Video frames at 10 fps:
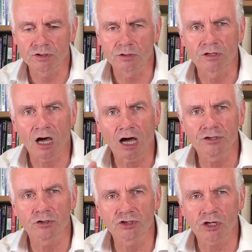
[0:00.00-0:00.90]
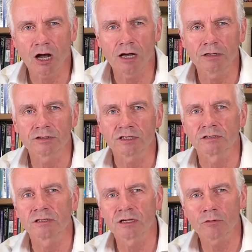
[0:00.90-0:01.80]
guide your child,
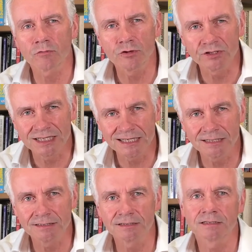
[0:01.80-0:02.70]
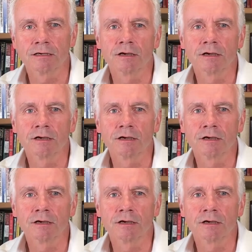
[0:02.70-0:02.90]
and little routines